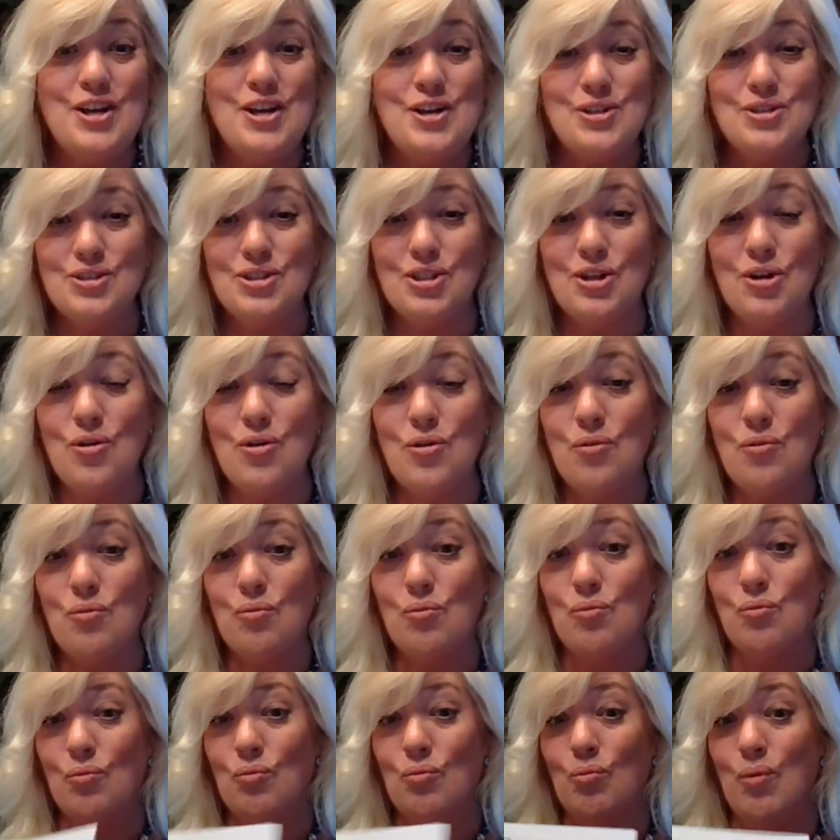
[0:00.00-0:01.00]
So
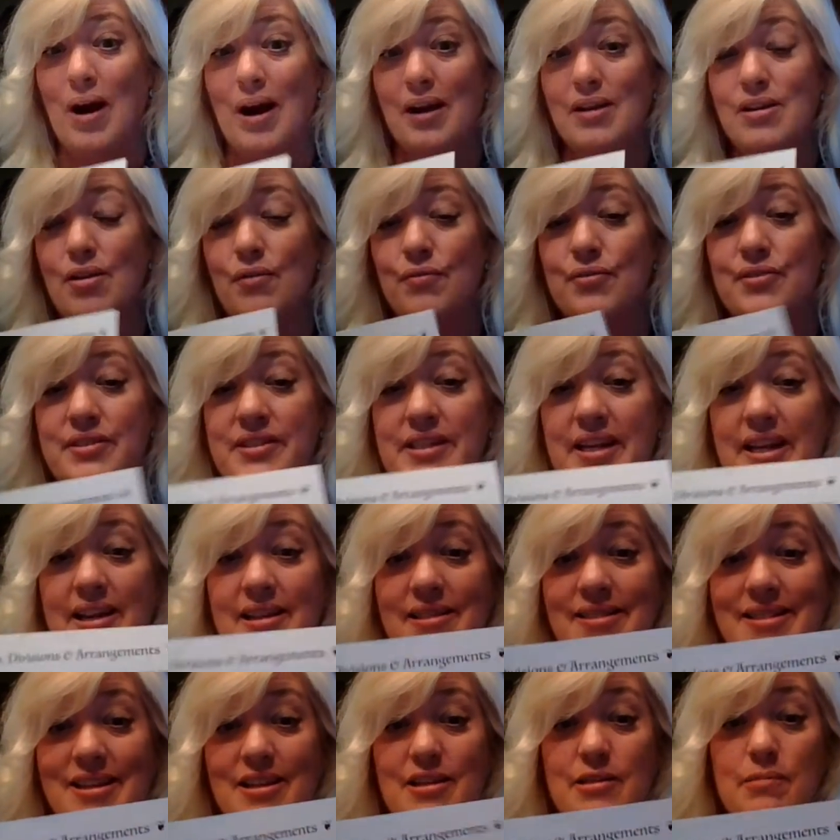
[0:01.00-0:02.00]
while you've
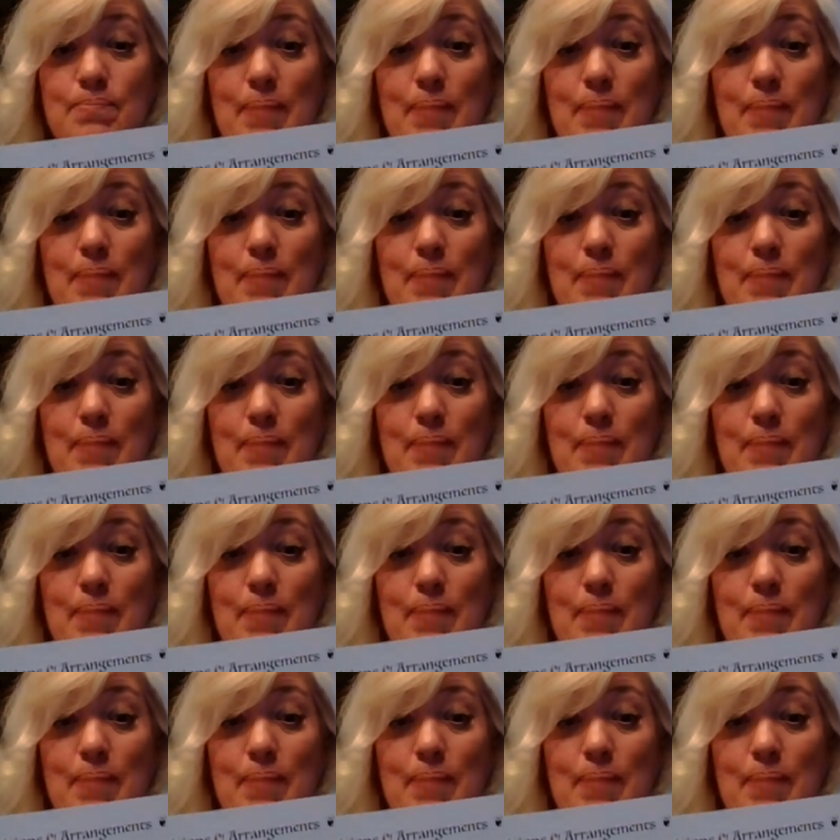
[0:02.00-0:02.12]
seen these